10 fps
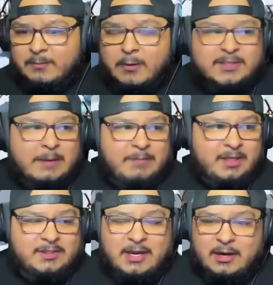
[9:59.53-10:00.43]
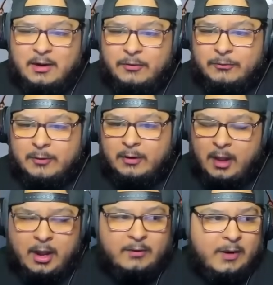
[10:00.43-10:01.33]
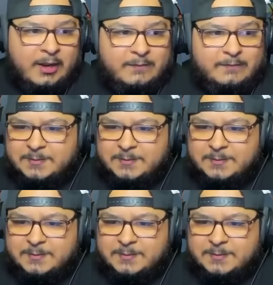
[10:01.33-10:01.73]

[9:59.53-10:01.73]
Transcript: Mozambiques kind of go through it a lot, right?